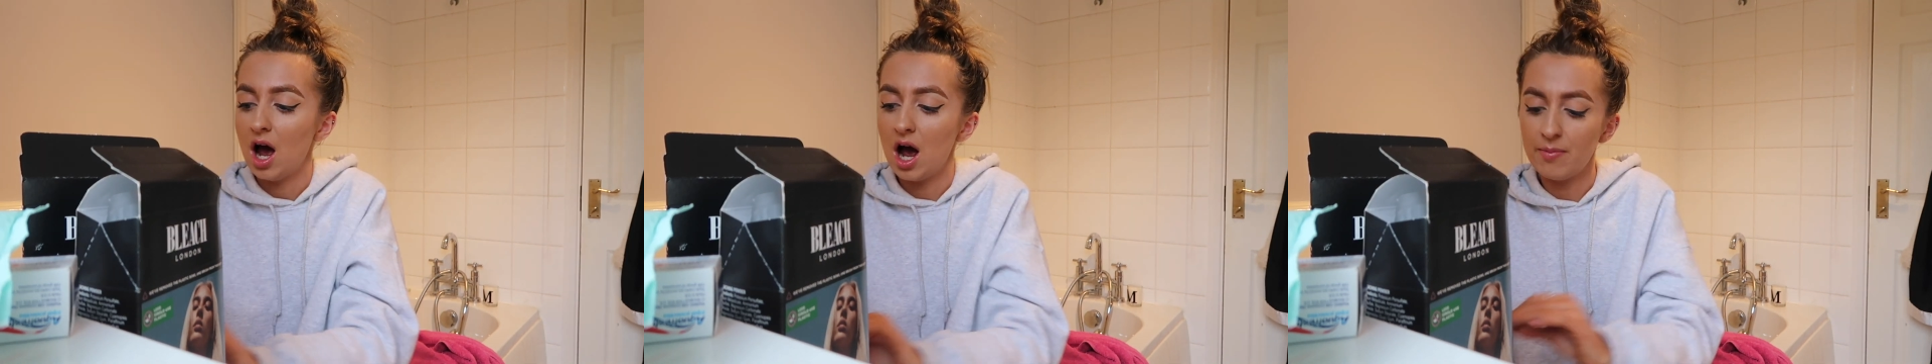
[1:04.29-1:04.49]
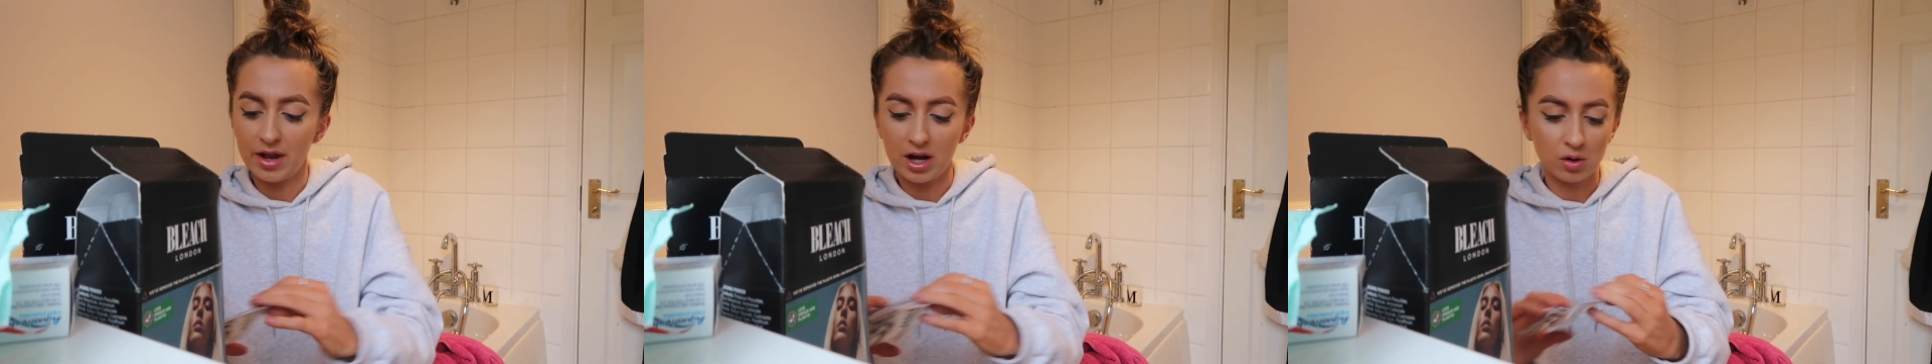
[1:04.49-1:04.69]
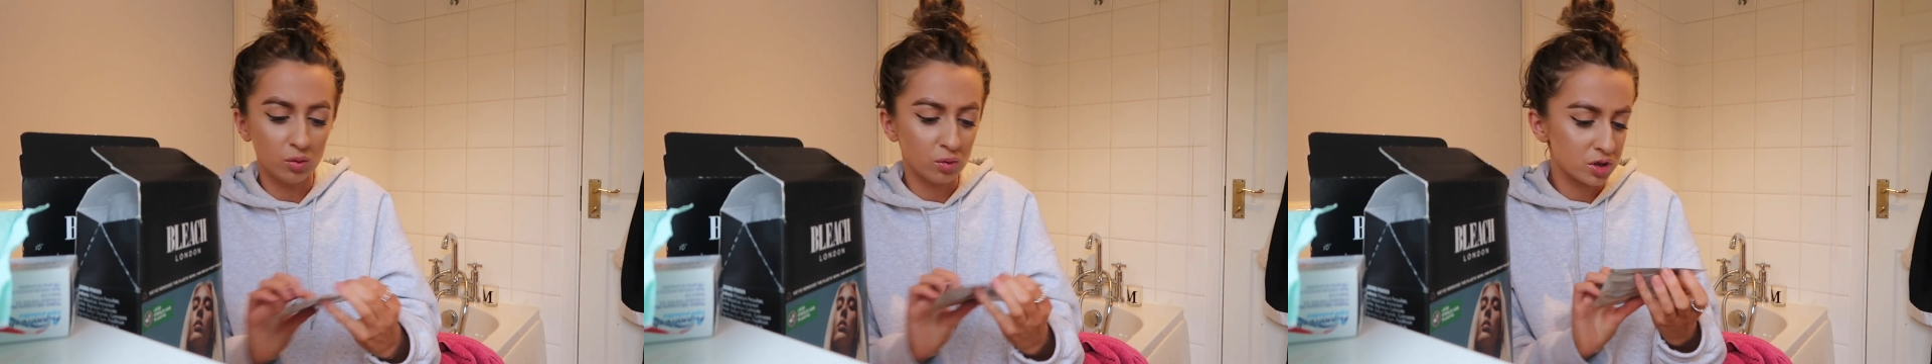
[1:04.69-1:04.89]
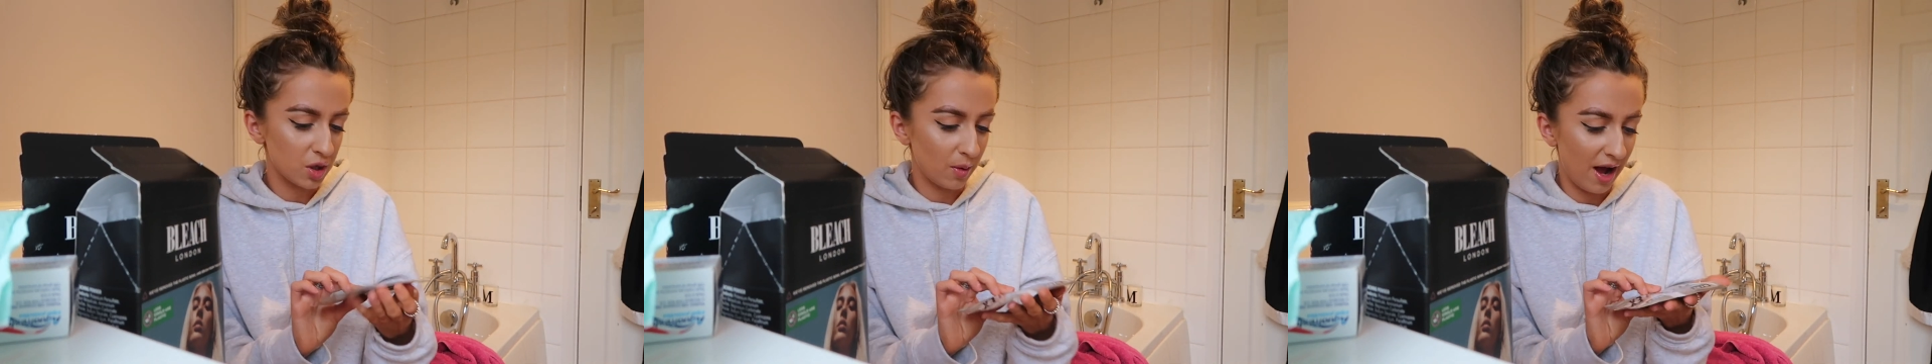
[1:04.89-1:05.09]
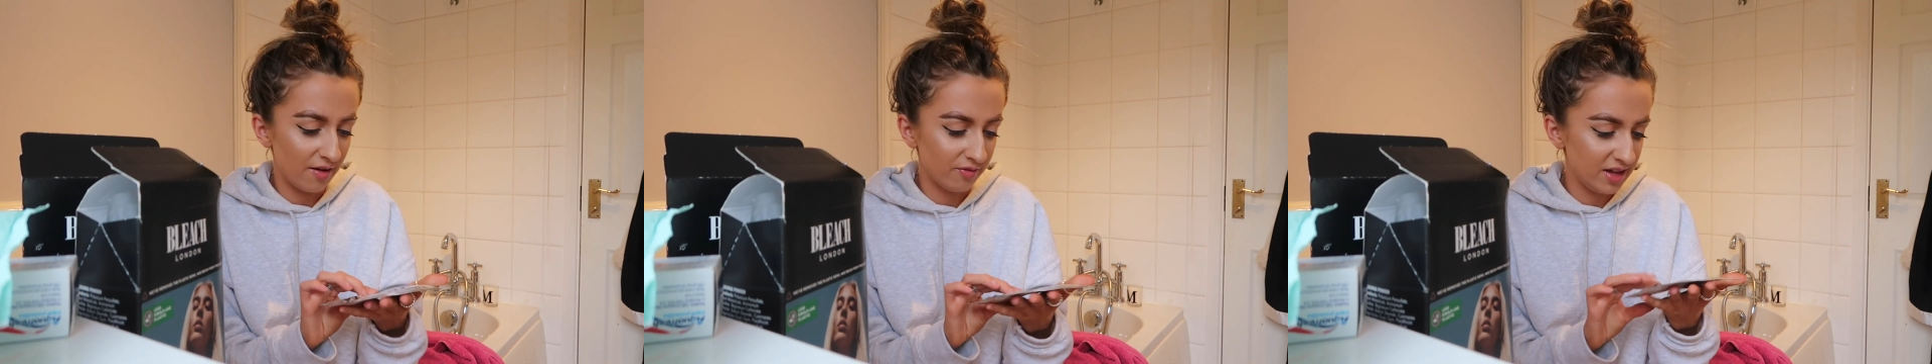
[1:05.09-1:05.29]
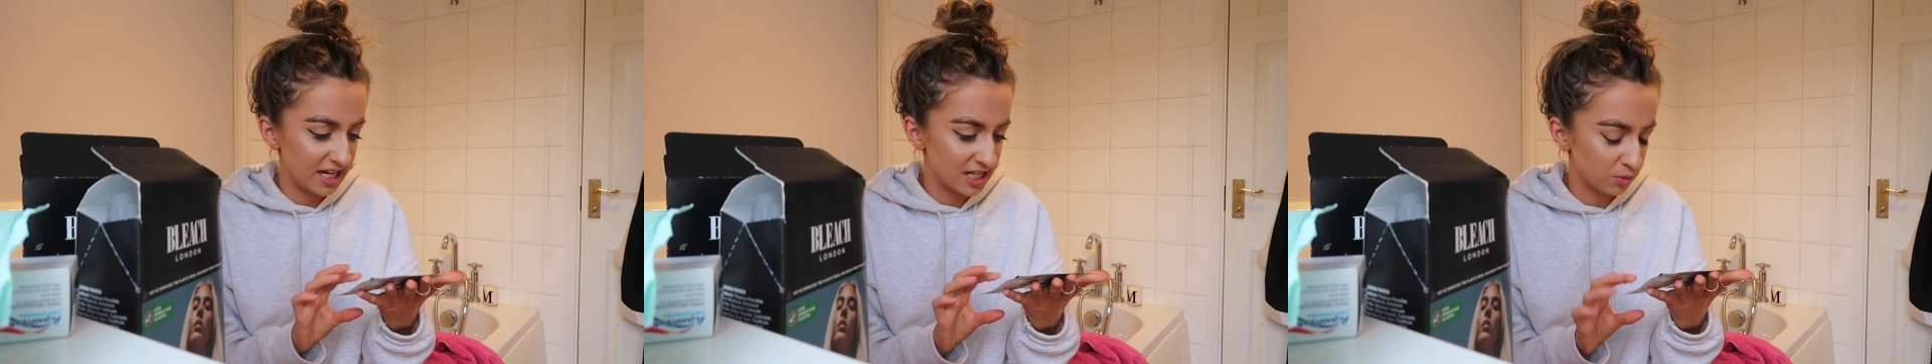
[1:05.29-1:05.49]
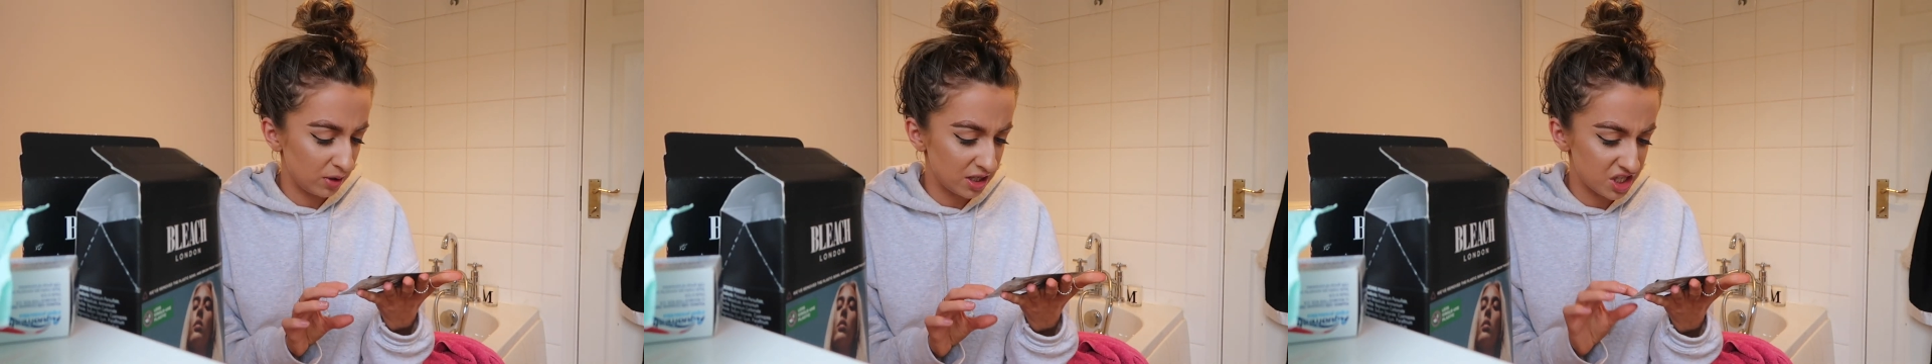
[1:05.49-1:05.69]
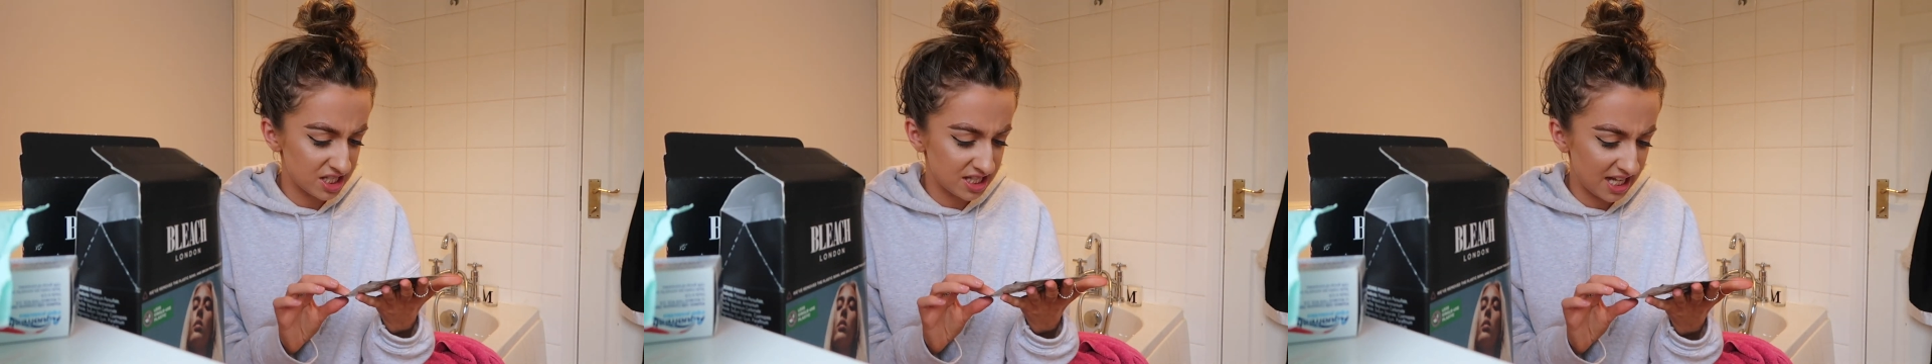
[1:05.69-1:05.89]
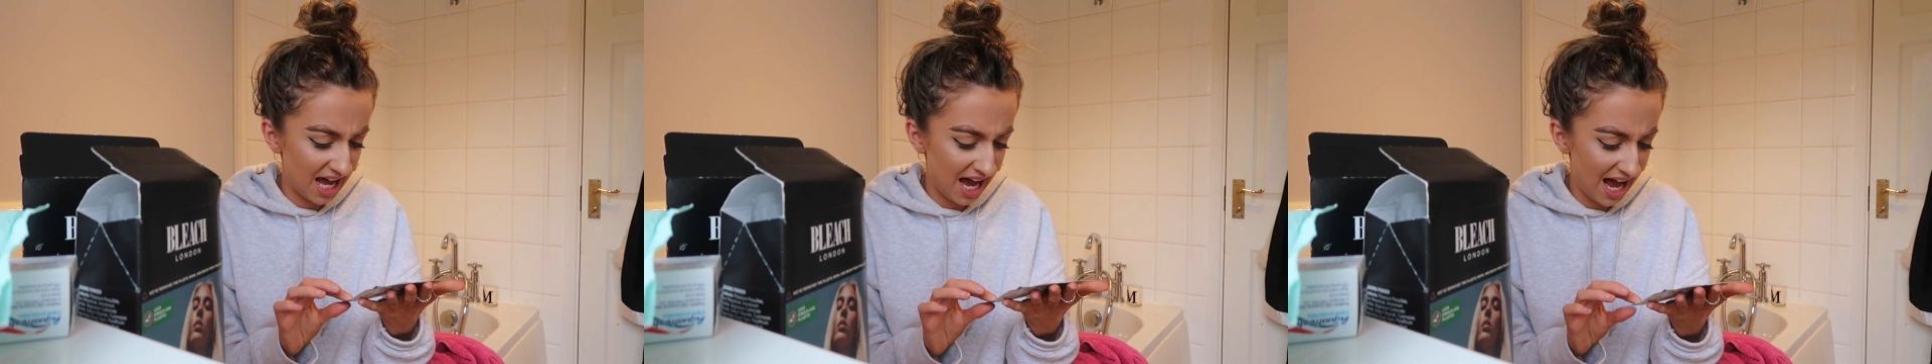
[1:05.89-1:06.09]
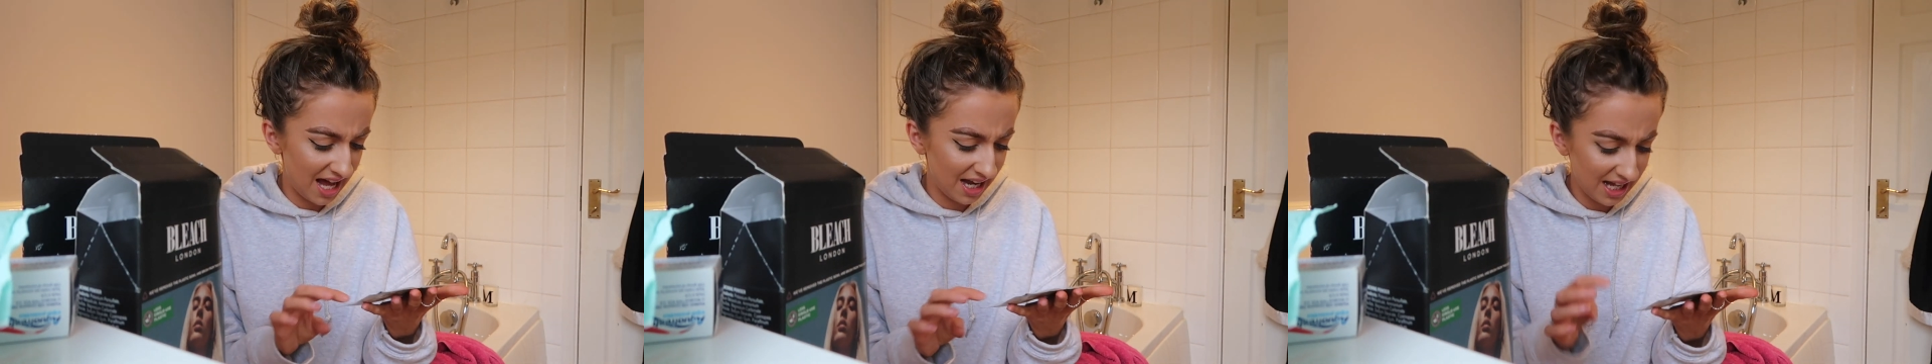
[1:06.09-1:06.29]
And then I also have this, which is
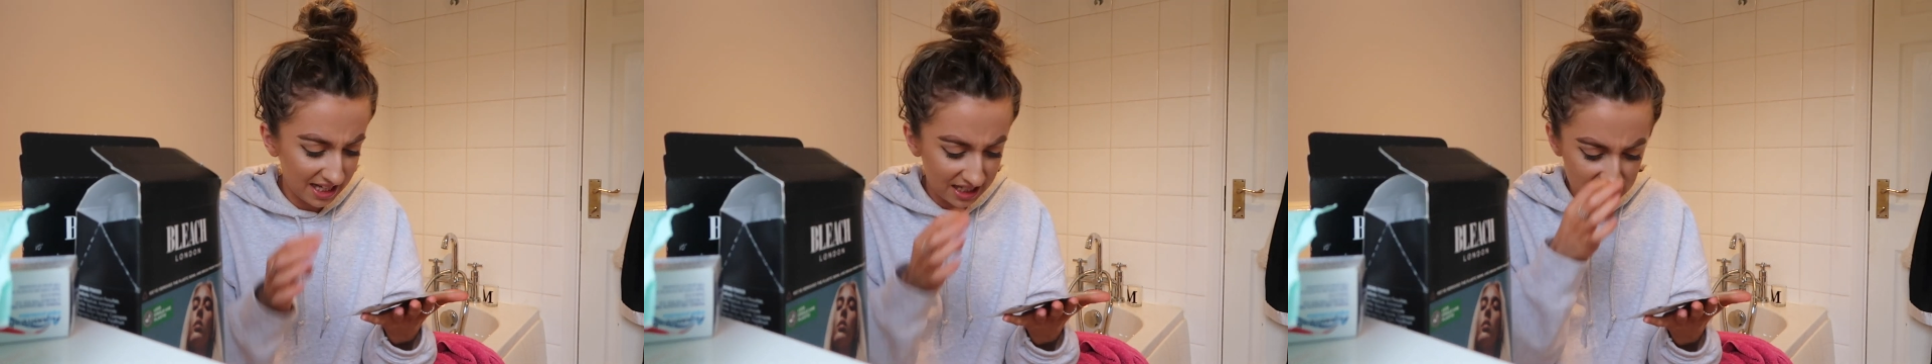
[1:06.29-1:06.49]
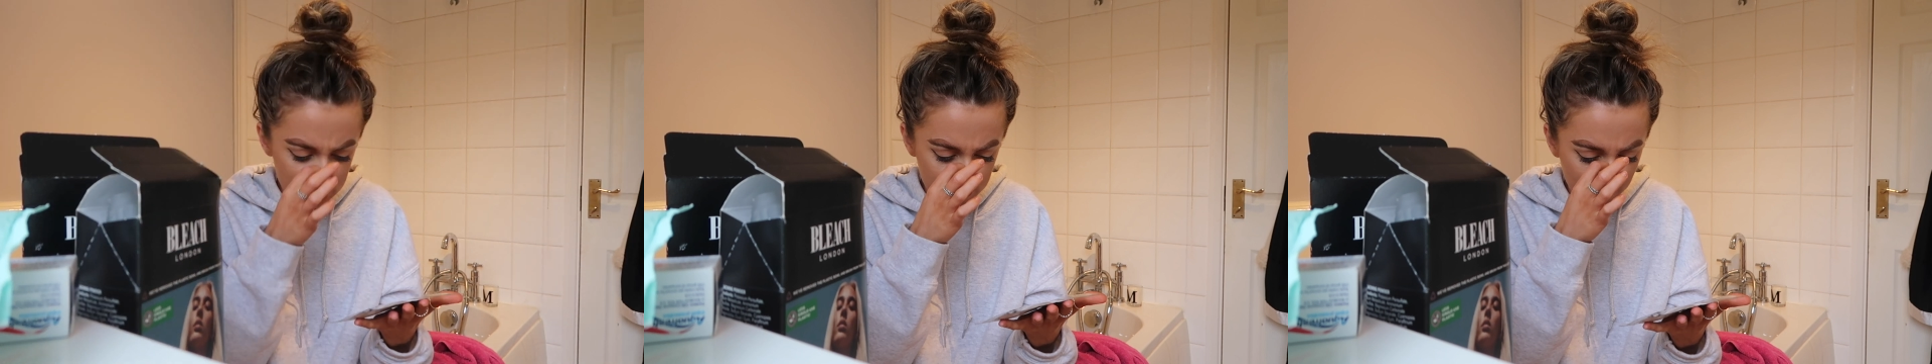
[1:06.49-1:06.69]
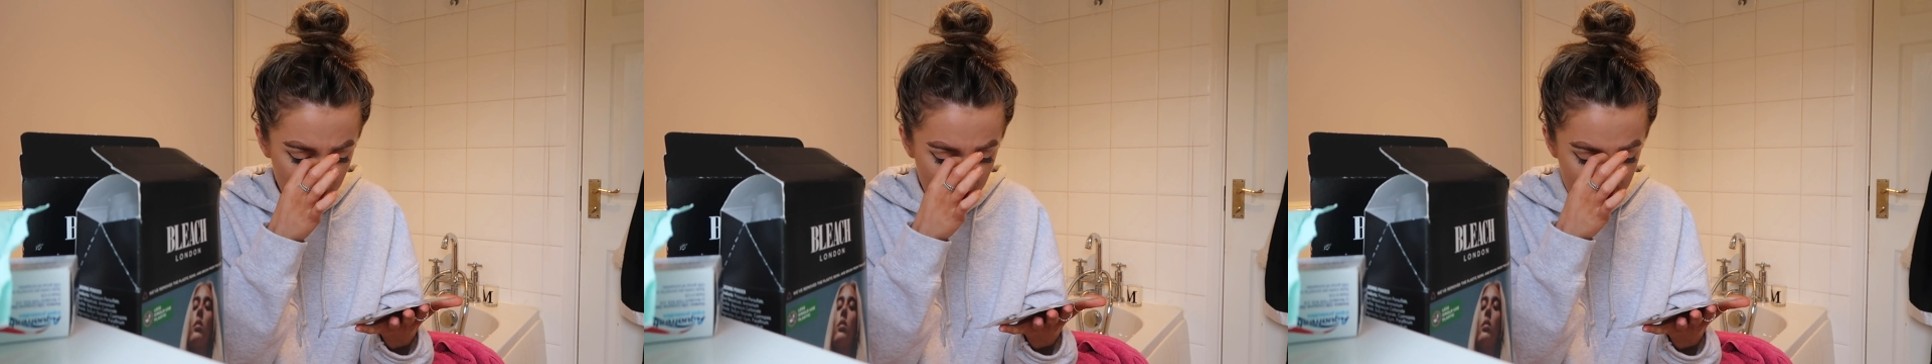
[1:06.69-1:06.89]
the Alex